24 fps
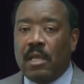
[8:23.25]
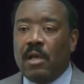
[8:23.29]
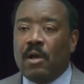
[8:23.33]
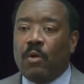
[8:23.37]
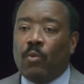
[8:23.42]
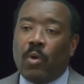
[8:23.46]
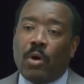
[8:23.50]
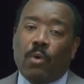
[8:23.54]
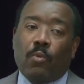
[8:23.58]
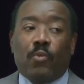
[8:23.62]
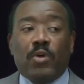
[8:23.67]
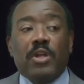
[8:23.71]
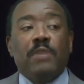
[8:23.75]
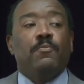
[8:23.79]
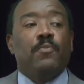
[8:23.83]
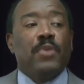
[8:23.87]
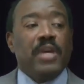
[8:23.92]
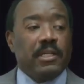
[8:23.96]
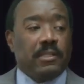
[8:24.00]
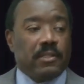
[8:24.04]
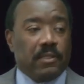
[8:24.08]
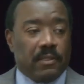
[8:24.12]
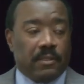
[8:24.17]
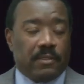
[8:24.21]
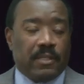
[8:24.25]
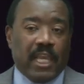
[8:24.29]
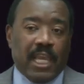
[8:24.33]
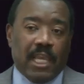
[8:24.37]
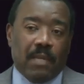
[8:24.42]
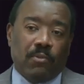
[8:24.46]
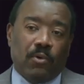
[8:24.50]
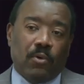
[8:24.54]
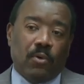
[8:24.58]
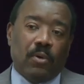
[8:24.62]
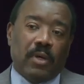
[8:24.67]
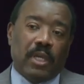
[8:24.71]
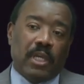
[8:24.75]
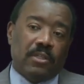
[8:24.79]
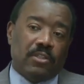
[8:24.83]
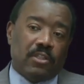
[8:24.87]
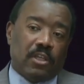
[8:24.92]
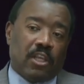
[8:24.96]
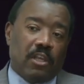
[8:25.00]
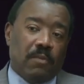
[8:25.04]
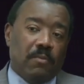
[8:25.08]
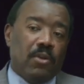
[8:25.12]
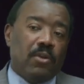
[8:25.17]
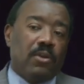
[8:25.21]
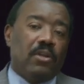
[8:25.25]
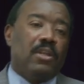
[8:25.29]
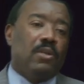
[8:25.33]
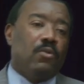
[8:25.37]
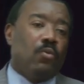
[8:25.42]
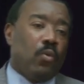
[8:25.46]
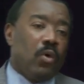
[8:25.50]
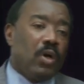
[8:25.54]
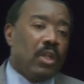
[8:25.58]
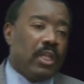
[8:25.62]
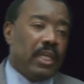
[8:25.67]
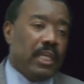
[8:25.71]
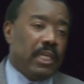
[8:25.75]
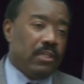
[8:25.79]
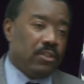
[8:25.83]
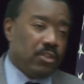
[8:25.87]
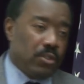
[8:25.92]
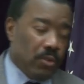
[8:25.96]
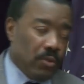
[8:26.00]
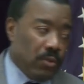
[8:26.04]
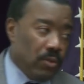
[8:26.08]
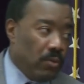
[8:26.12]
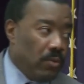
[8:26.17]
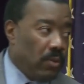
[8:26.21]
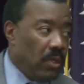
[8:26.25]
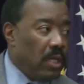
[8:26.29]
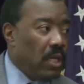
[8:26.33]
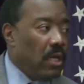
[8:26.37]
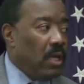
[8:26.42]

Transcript: What we bring to the table is a community willing to